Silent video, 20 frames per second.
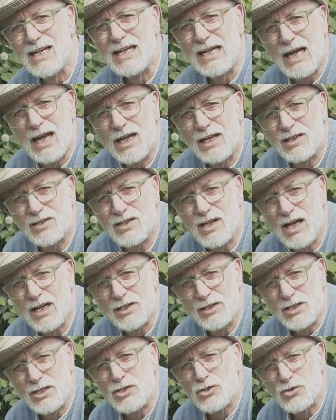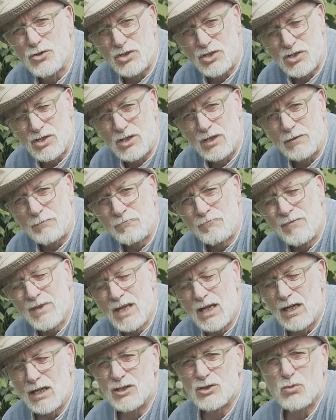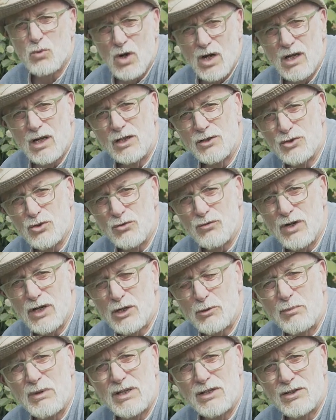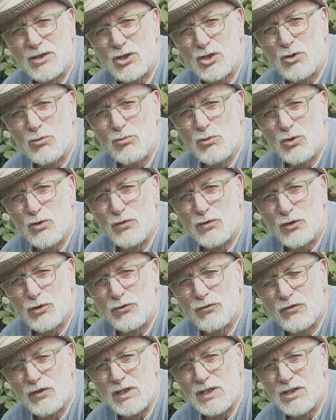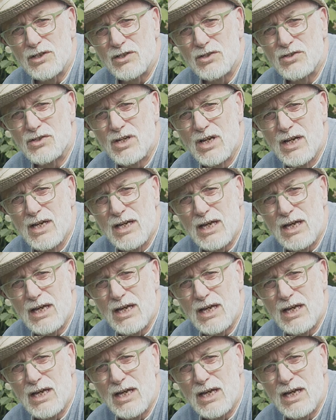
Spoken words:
and uninteresting. That's why I do recommend that you move your feeders